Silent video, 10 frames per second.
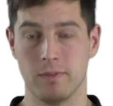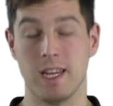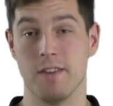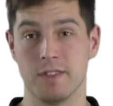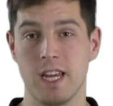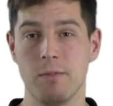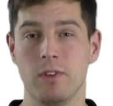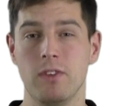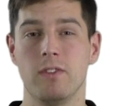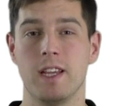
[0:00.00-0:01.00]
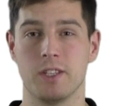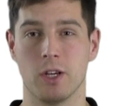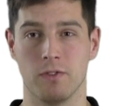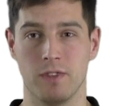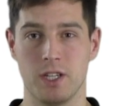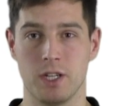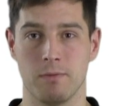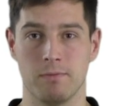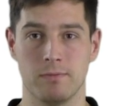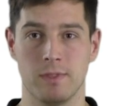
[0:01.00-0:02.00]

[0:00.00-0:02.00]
The if statement takes a condition.